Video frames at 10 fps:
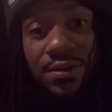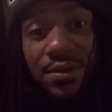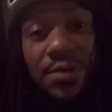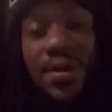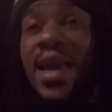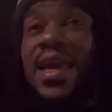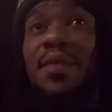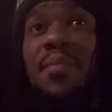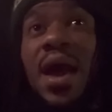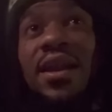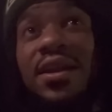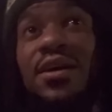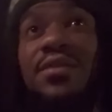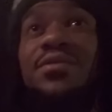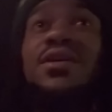You can't get mad
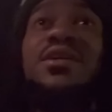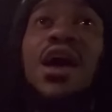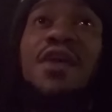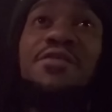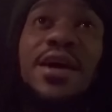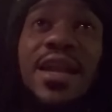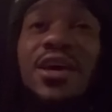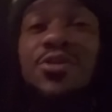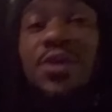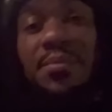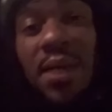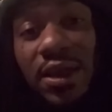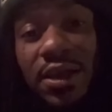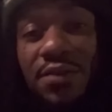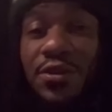enough. Y'all fall out and you get mad
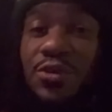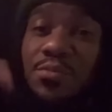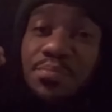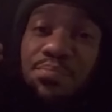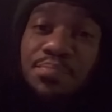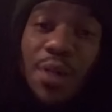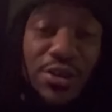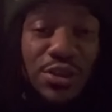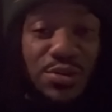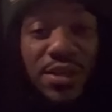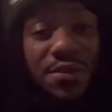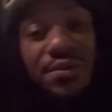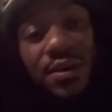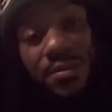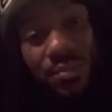enough and you boss yourself
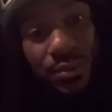up.